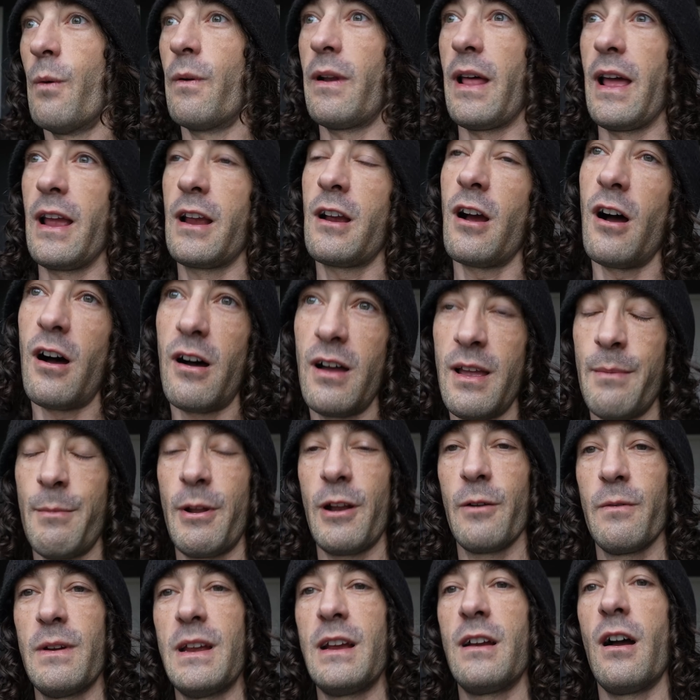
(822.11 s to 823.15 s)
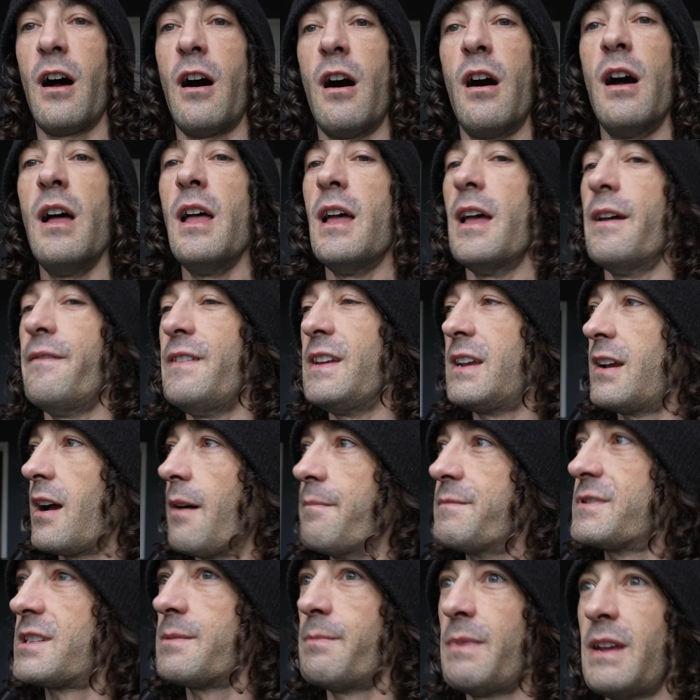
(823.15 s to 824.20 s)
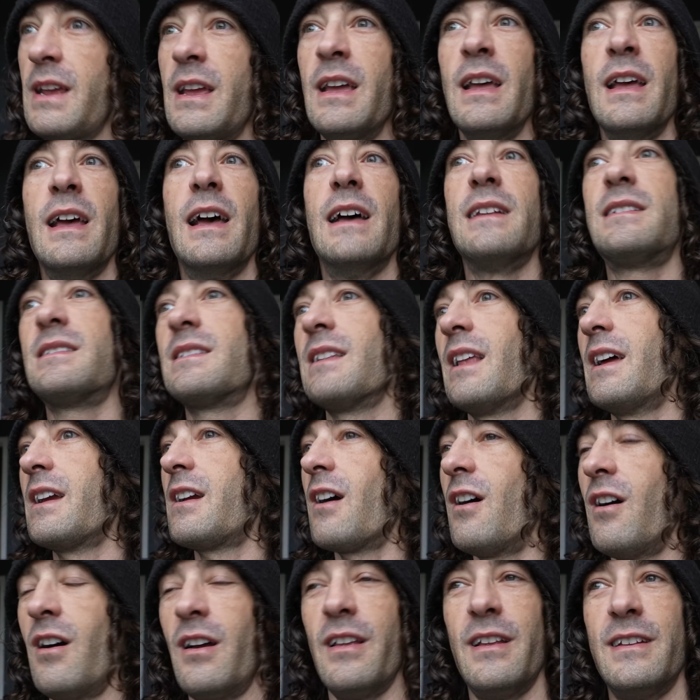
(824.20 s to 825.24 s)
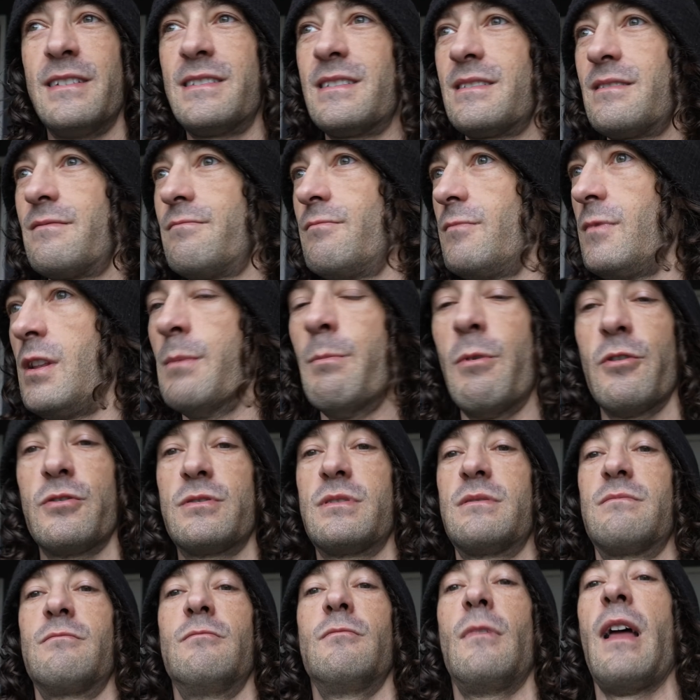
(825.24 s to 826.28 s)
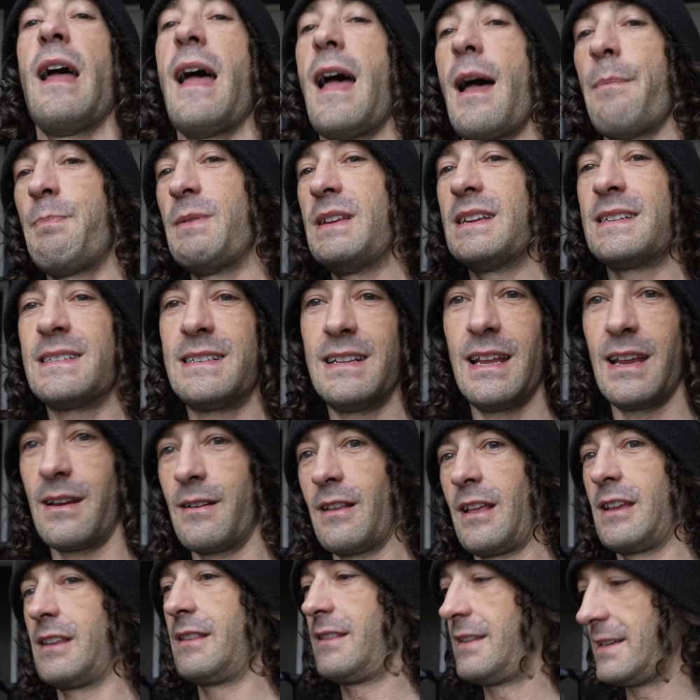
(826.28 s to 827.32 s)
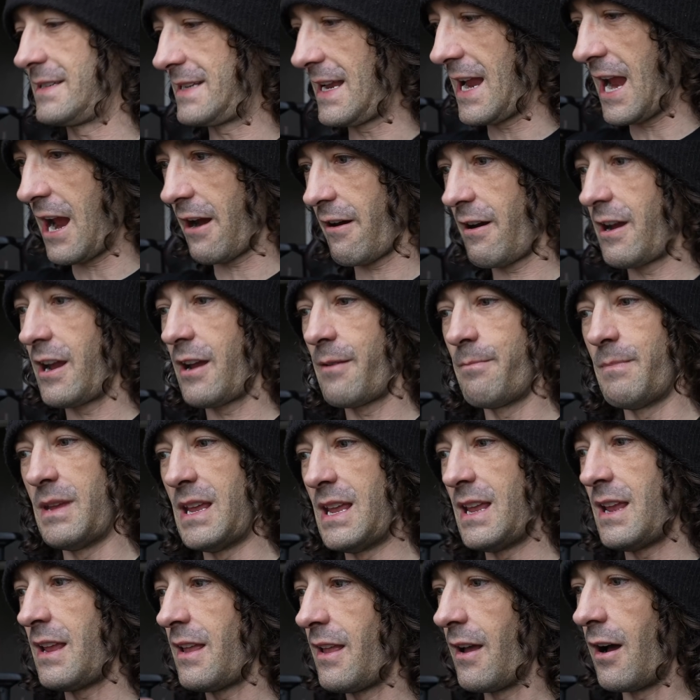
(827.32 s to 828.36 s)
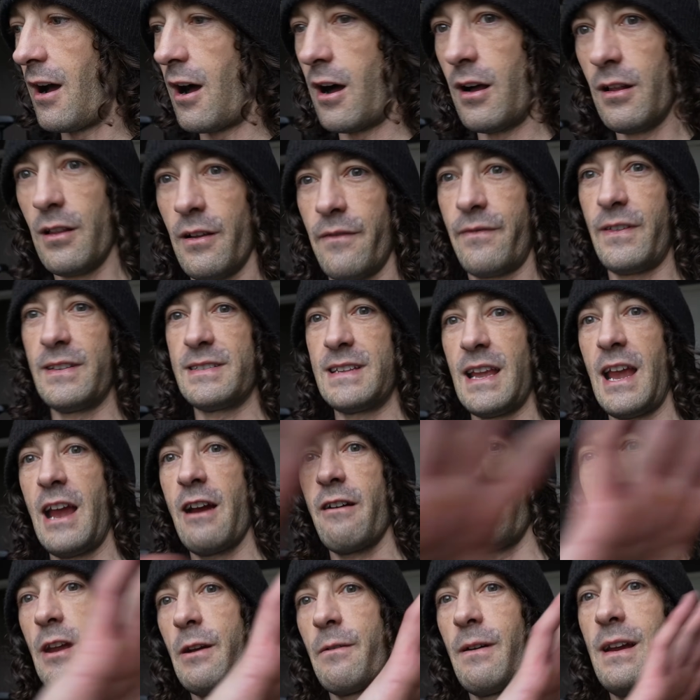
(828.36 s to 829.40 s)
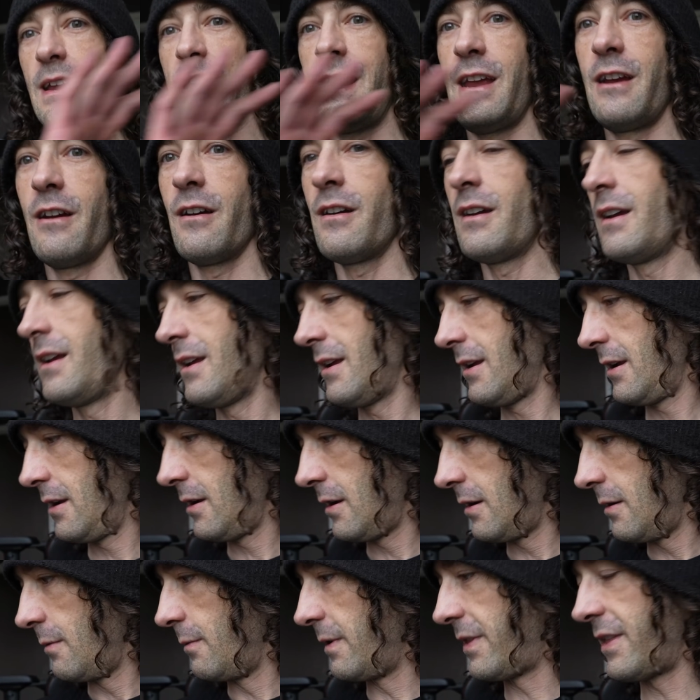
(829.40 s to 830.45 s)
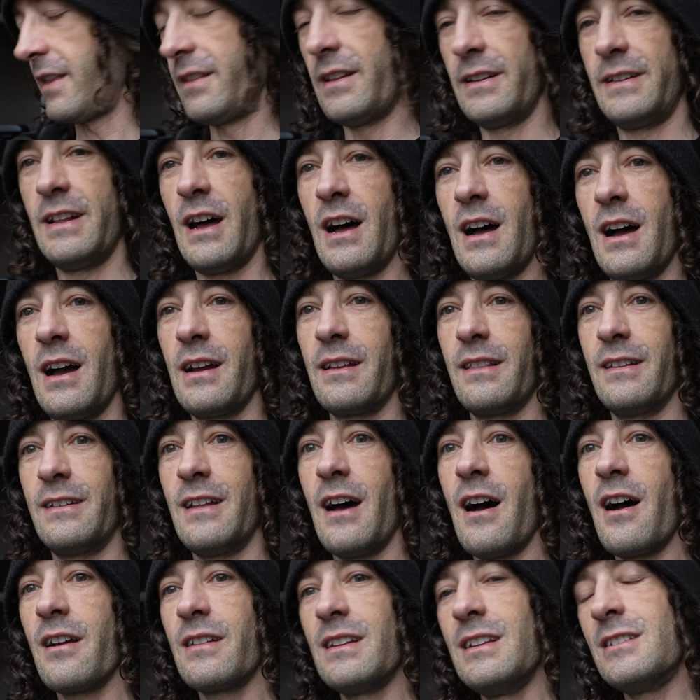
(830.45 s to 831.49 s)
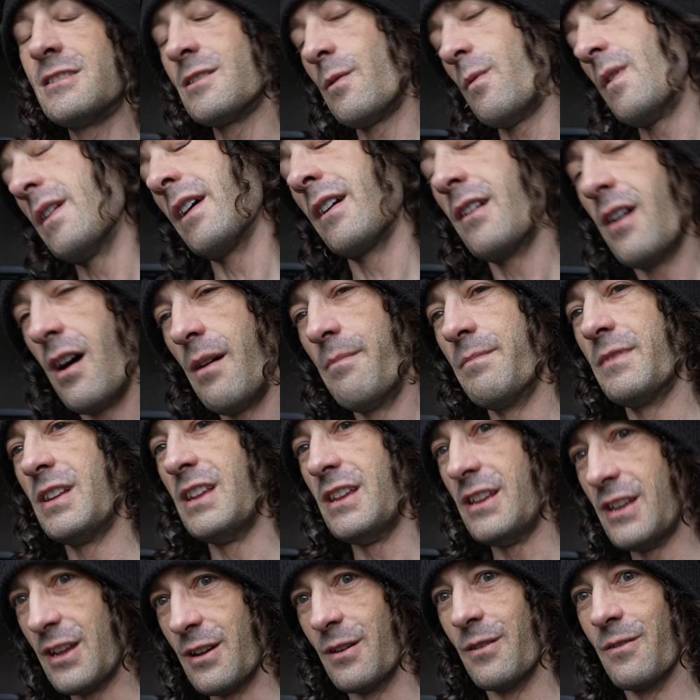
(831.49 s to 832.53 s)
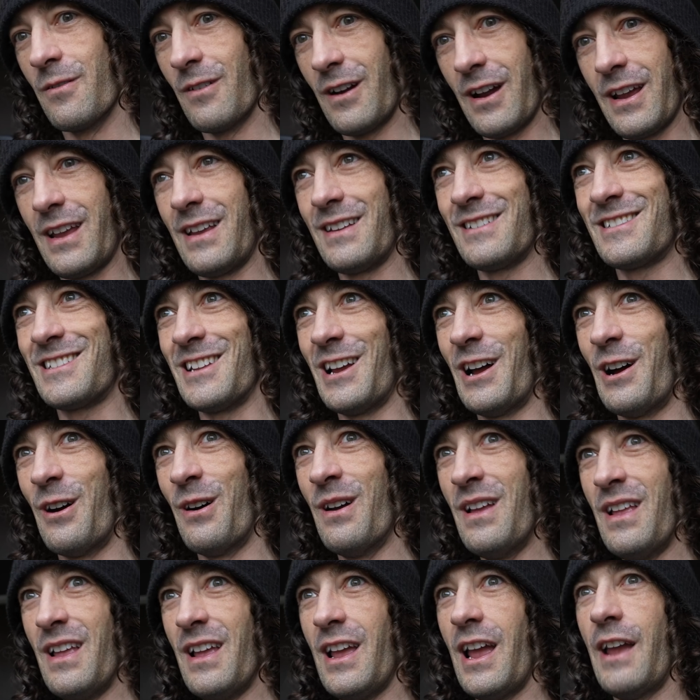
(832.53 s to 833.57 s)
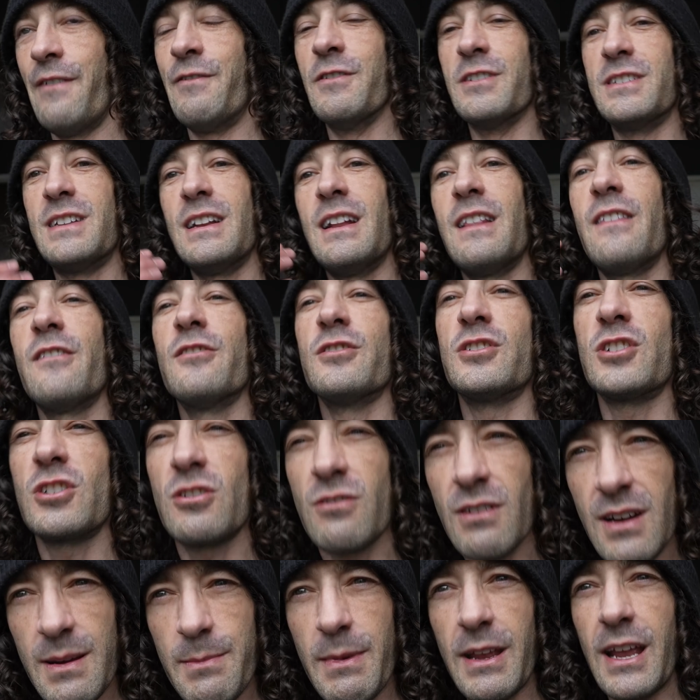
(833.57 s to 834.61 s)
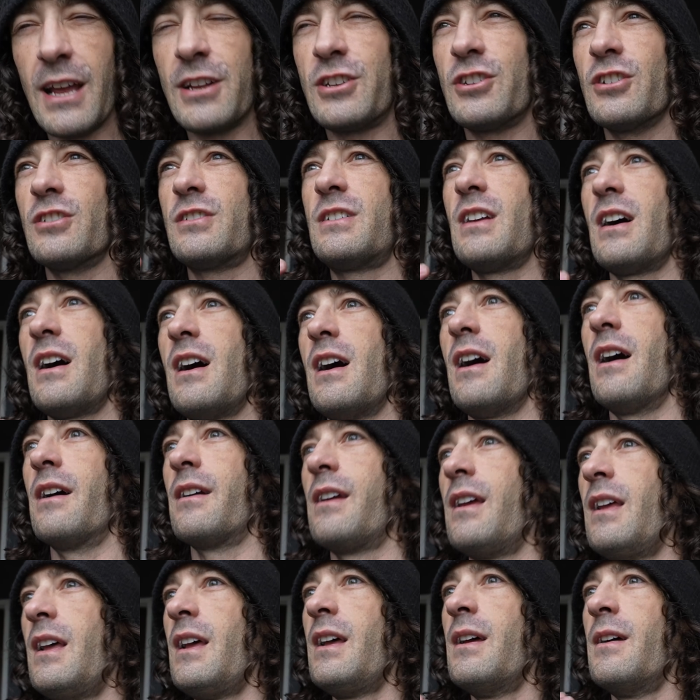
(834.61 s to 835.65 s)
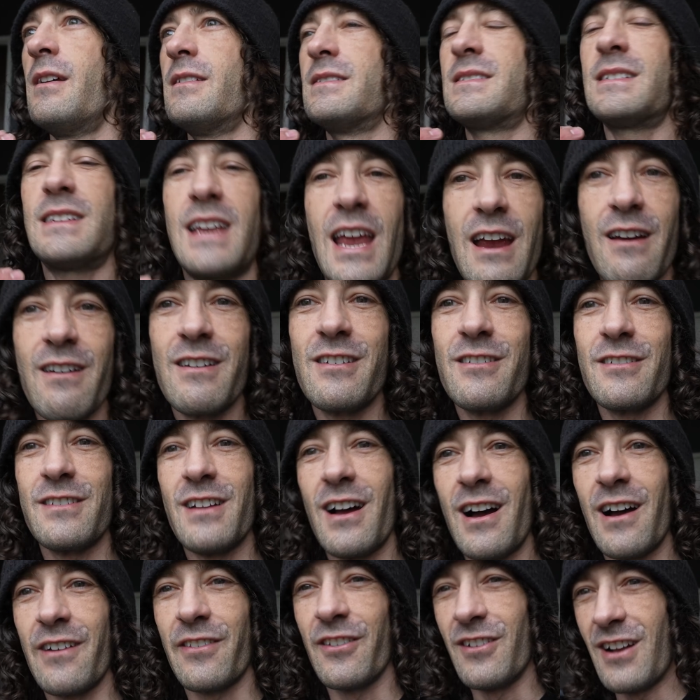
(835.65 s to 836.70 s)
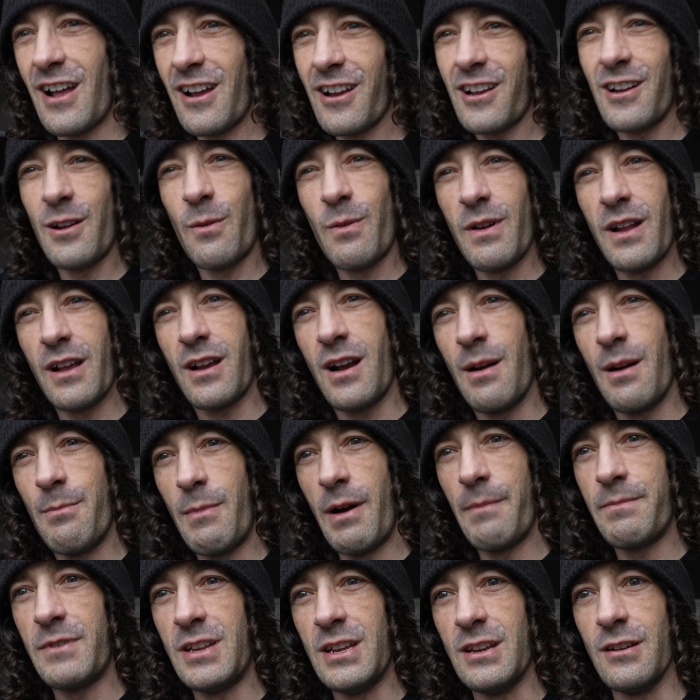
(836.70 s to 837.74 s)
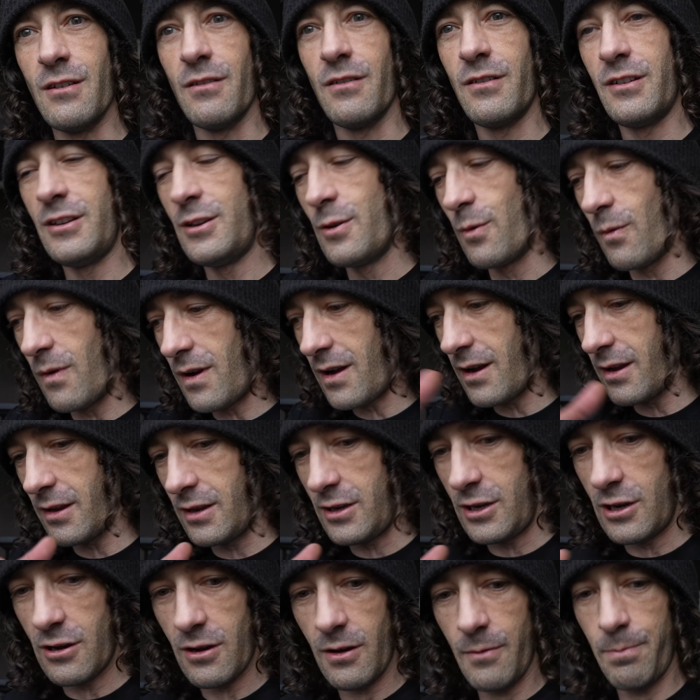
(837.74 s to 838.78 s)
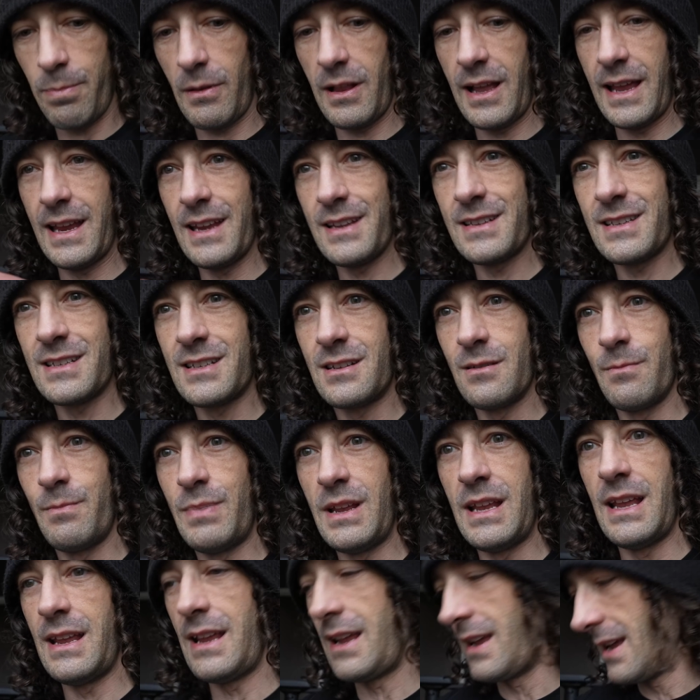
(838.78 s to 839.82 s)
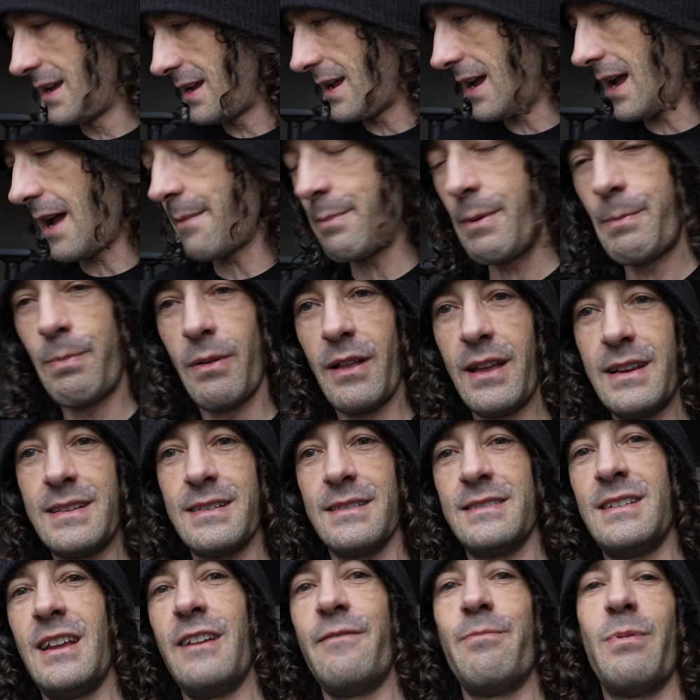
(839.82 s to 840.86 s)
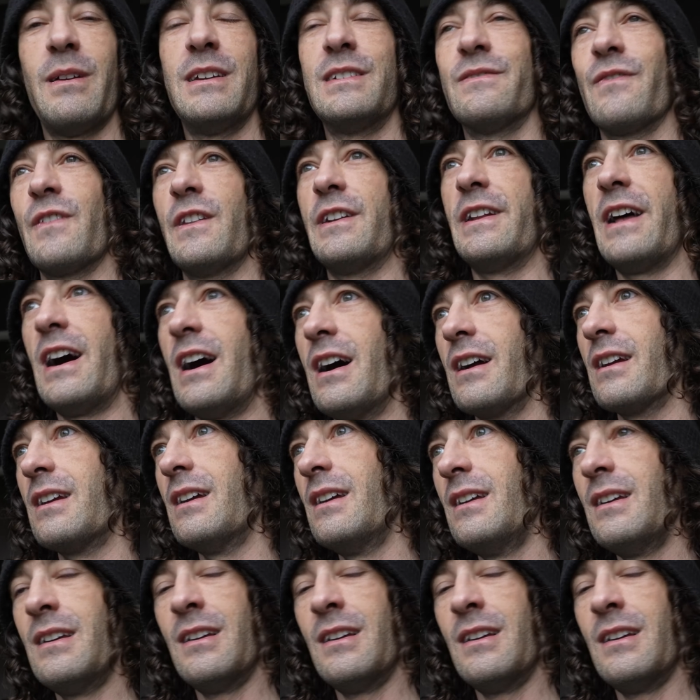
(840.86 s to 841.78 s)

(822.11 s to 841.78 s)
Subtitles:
I call him on a recall, if he comes to me, it's like, it's the most happiest thing. Like this area, me, all of this area right here within the dog needs to want to come to you, right? So if you're sitting there screaming at your dog, scaring your dog, they're not going to want to come up to you. You want your place to be a happy place, a safe place for the dog.